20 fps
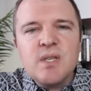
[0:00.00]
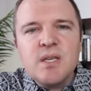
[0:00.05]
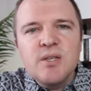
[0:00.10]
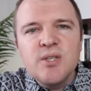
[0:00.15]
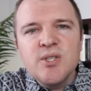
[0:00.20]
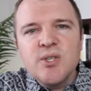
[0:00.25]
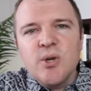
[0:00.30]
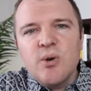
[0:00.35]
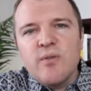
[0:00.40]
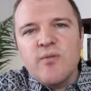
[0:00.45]

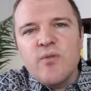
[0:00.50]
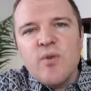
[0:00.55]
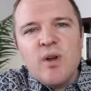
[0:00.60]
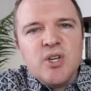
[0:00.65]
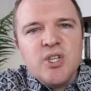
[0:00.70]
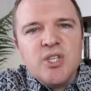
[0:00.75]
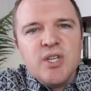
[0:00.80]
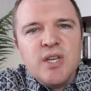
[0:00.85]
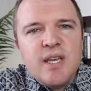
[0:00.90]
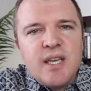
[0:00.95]
So if
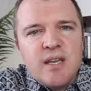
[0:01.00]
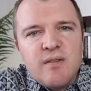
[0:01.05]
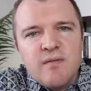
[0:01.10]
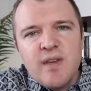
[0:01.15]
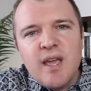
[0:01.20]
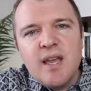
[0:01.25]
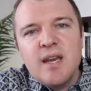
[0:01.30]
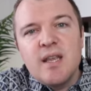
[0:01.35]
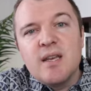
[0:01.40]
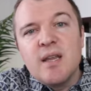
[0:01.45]
Russia
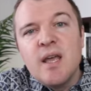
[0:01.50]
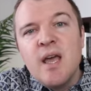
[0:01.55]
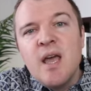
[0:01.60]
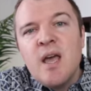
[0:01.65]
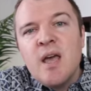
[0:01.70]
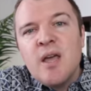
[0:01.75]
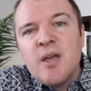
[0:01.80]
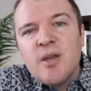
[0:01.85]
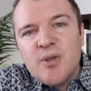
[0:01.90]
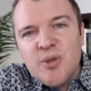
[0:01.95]
invaded
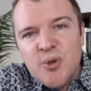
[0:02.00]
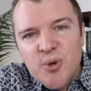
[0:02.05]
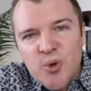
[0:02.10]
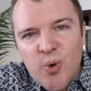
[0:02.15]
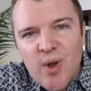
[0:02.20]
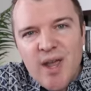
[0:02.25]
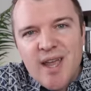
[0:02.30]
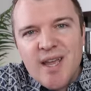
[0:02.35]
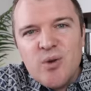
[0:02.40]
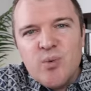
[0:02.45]

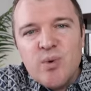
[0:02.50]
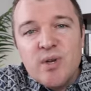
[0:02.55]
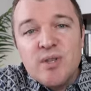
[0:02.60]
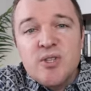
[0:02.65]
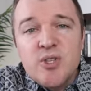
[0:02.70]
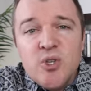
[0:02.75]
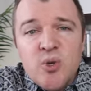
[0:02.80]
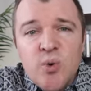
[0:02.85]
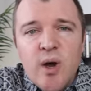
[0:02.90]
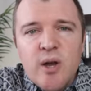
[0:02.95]
Ukraine with
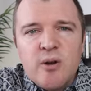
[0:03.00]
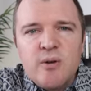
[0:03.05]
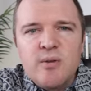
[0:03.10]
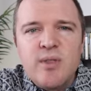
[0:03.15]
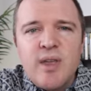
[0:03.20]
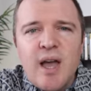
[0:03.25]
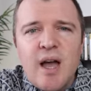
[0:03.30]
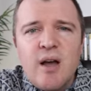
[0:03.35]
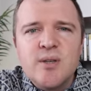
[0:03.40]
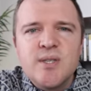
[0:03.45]

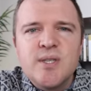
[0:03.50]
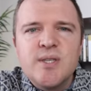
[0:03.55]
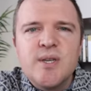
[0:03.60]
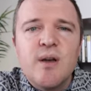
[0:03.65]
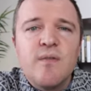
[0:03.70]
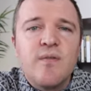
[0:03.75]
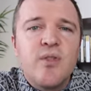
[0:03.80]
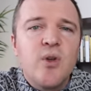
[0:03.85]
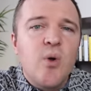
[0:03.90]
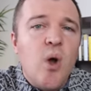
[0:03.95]
200,000
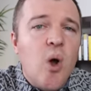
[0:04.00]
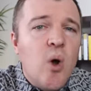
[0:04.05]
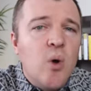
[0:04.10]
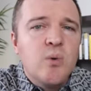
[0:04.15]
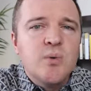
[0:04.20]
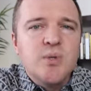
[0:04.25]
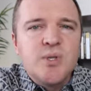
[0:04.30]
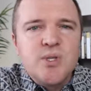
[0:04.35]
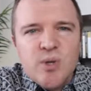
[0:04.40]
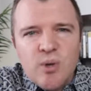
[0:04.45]
of their
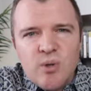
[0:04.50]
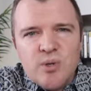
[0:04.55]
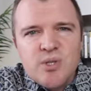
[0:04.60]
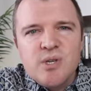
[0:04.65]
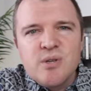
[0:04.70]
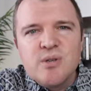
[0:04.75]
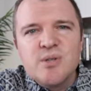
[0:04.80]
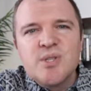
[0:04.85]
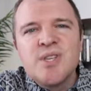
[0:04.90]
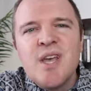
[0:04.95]
own
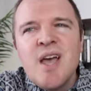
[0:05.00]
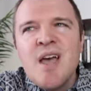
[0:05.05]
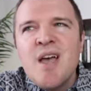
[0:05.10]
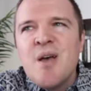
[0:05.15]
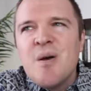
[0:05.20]
soldiers,